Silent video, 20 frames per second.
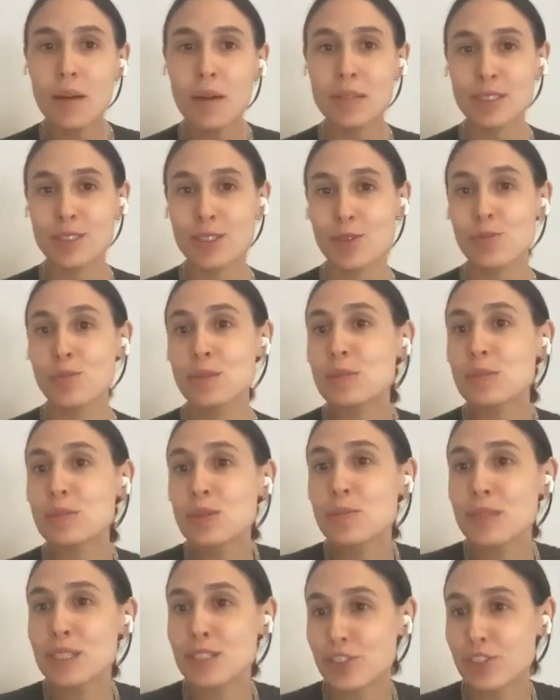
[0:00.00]
And so we
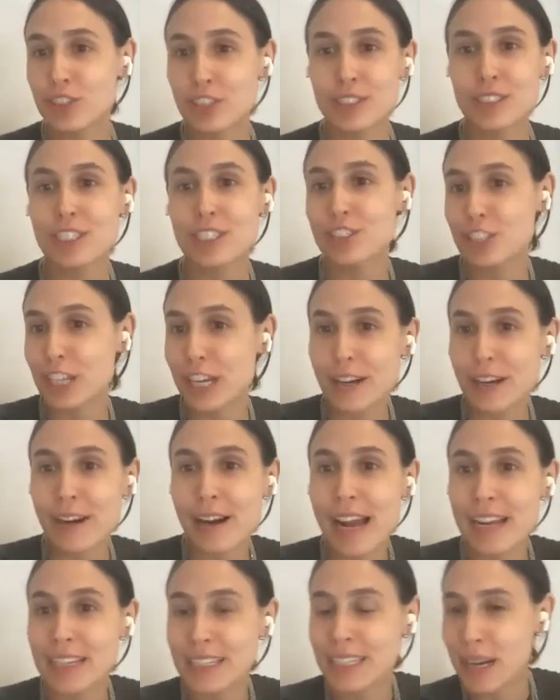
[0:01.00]
will be sure to
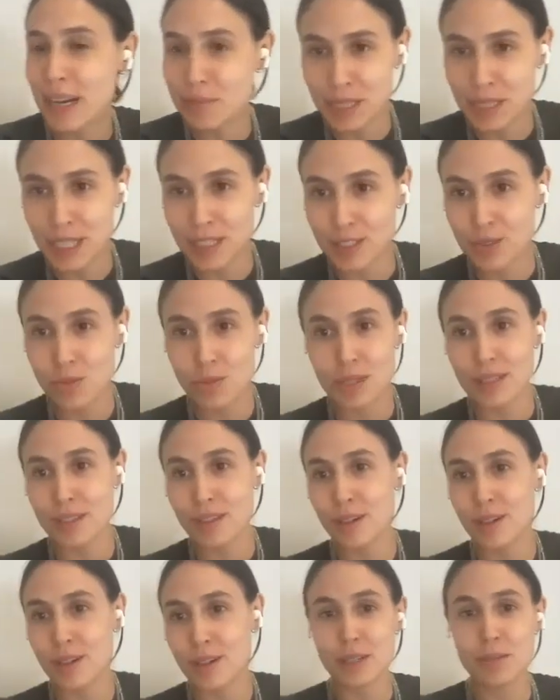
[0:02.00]
share any updates
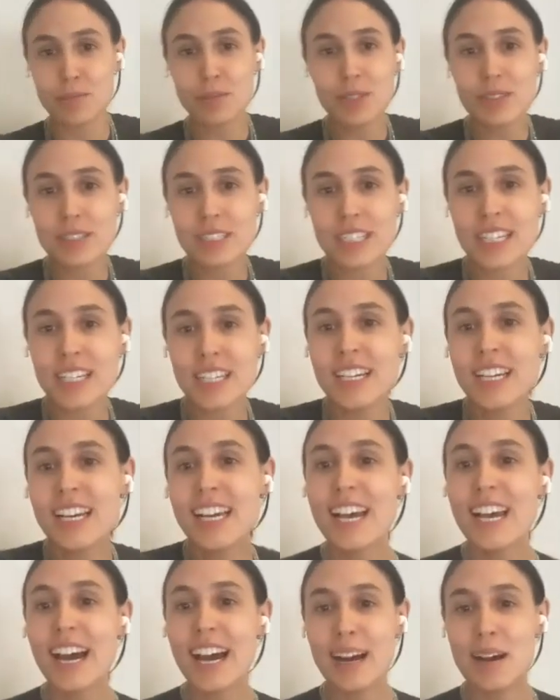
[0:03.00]
with our community.
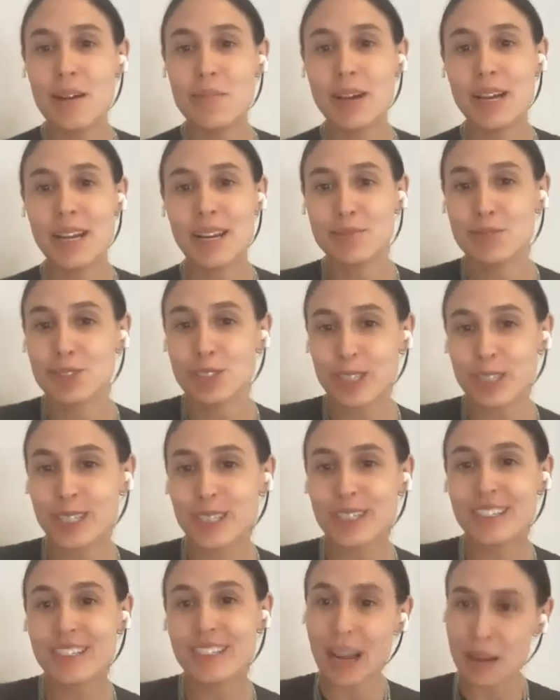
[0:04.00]
And I'm
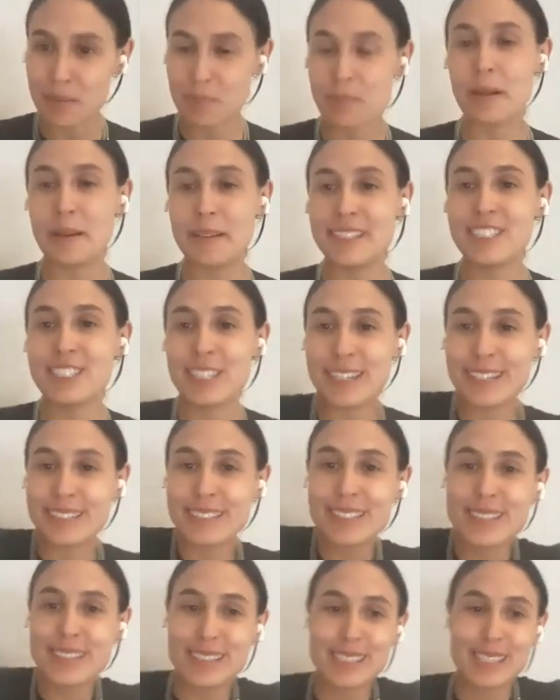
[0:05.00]
sure Kindbody
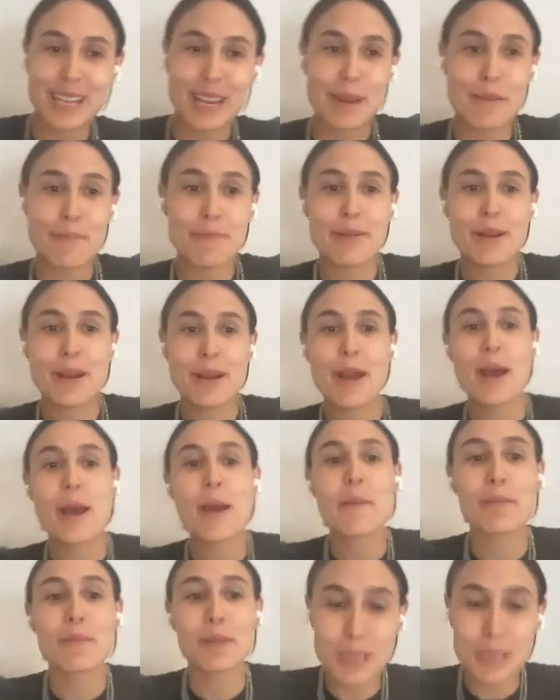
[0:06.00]
shares the same
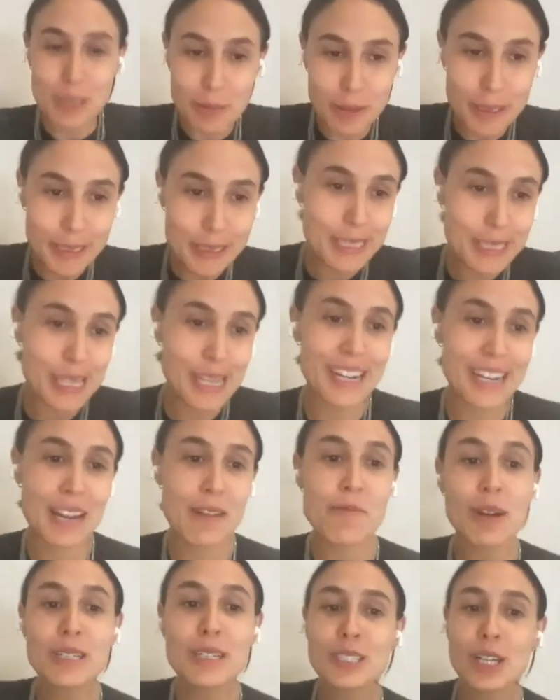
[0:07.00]
principles. And I
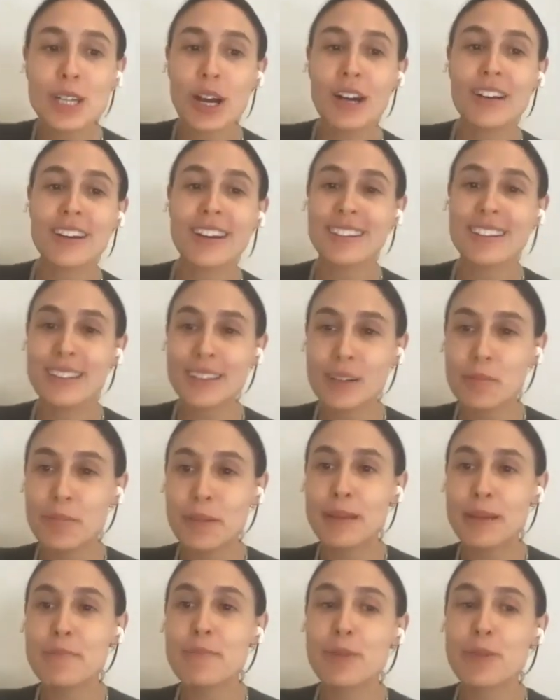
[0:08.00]
want to talk a little
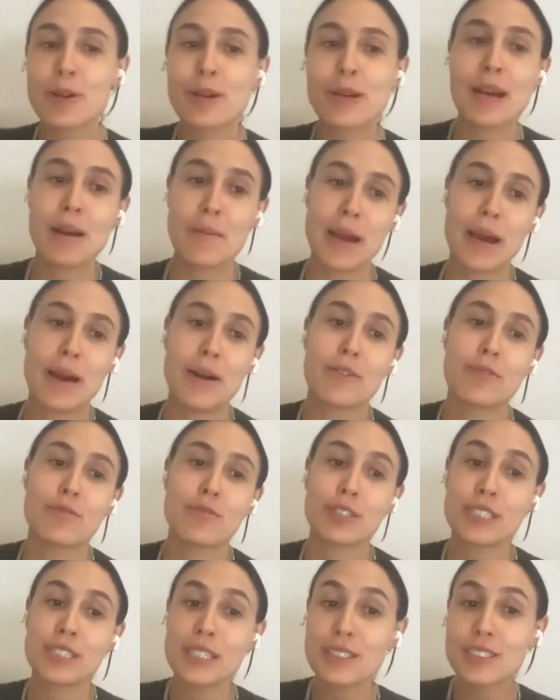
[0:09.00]
bit more about
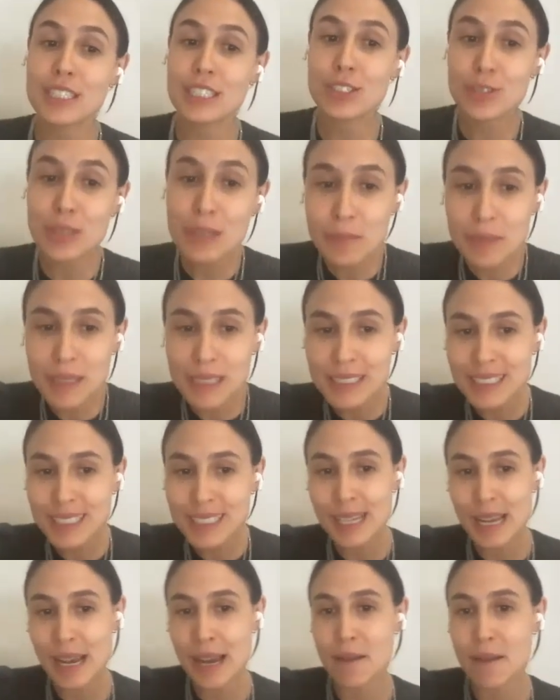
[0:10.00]
fertility
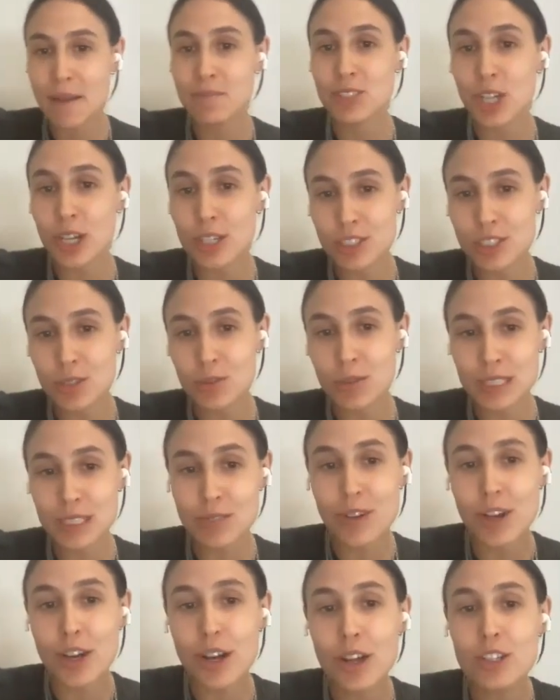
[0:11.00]
treatments. Dr.
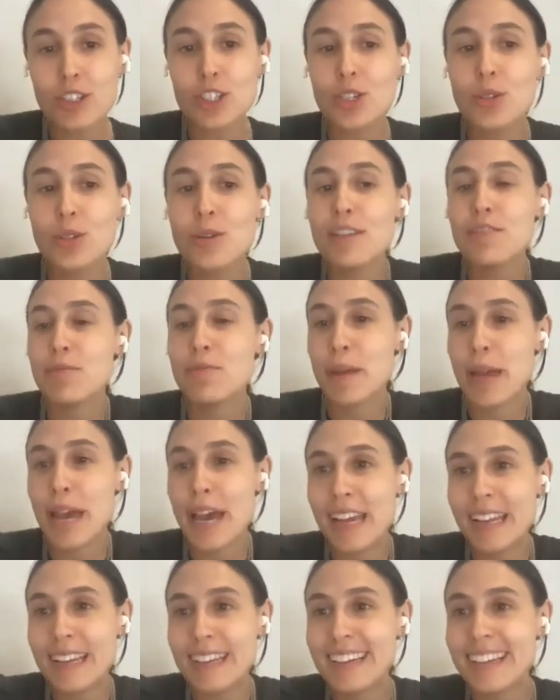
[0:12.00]
Westphal, you have
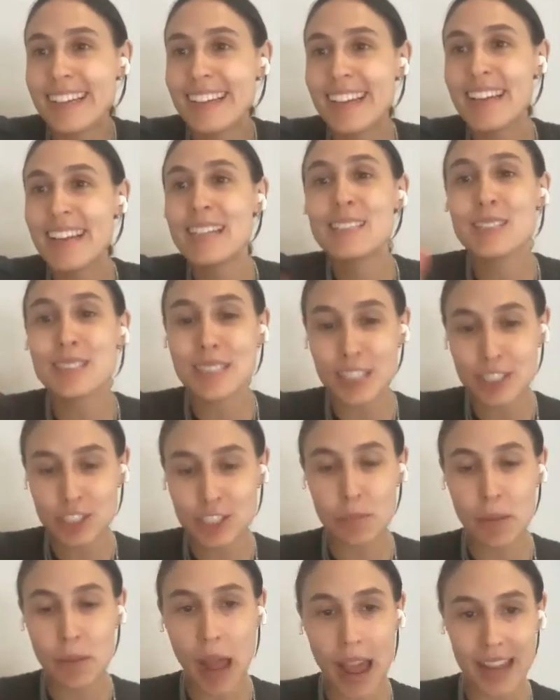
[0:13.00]
been such
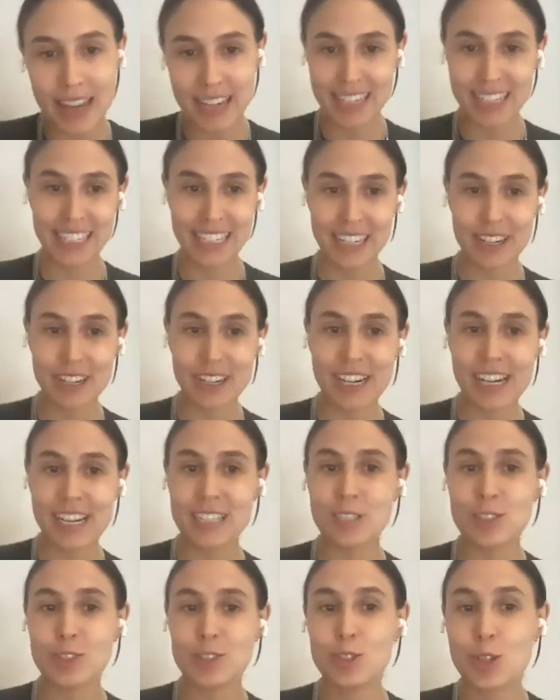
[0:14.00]
a pioneer
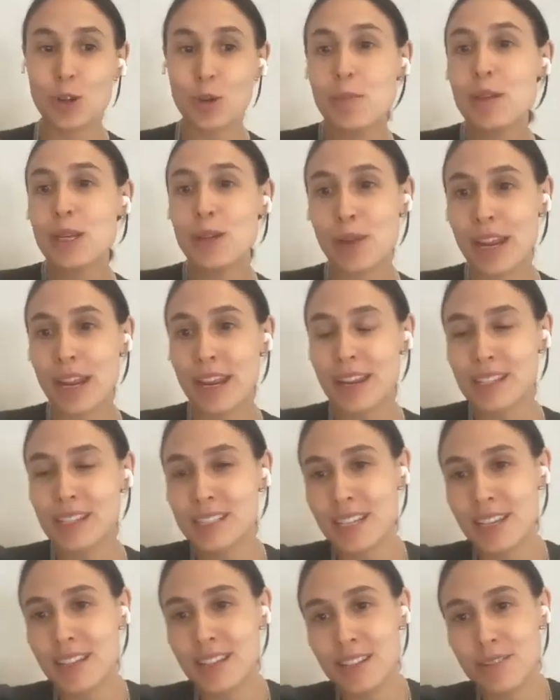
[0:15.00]
in so many
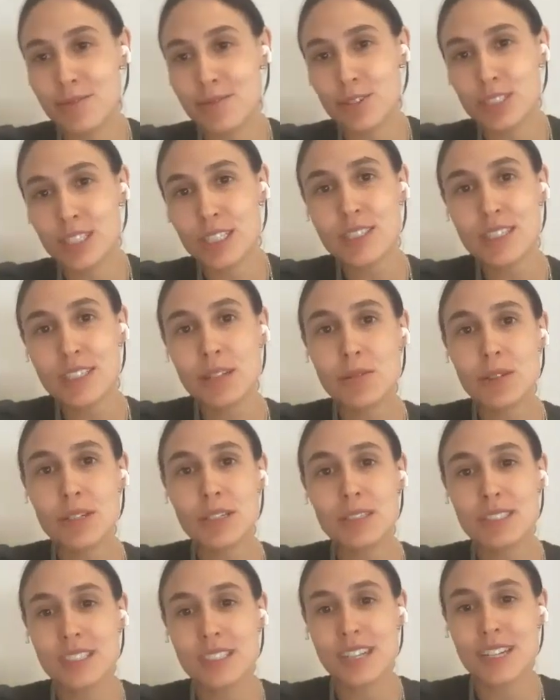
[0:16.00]
ways in the fertility
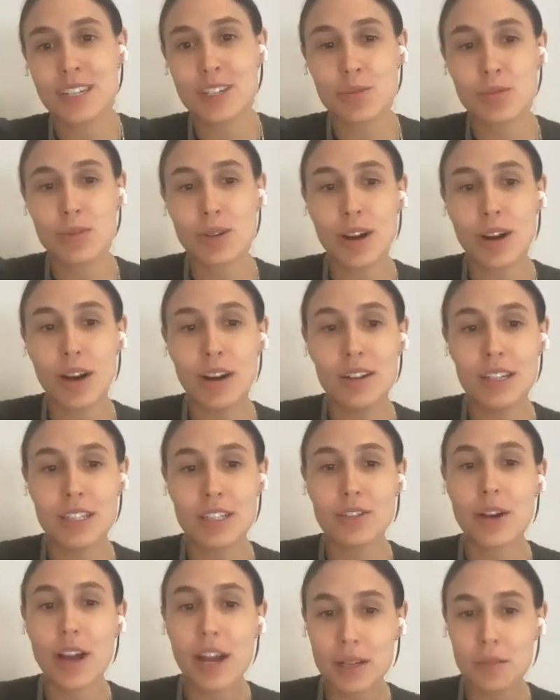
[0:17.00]
world, and I know we're all
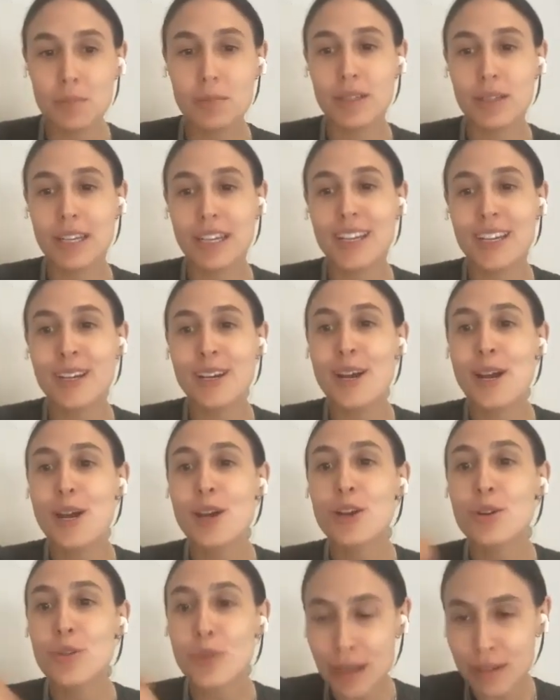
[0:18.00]
incredibly
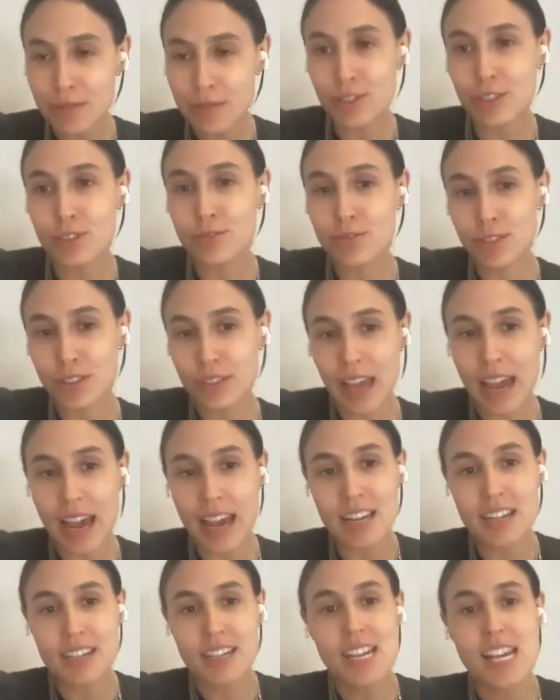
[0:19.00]
grateful for
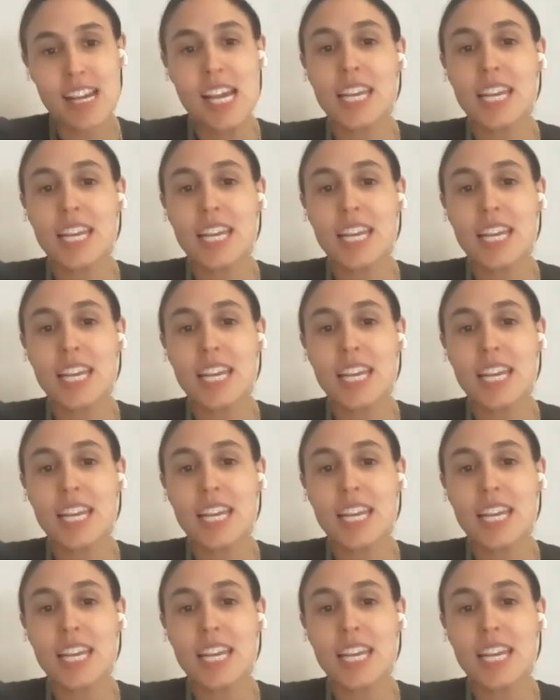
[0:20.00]
that.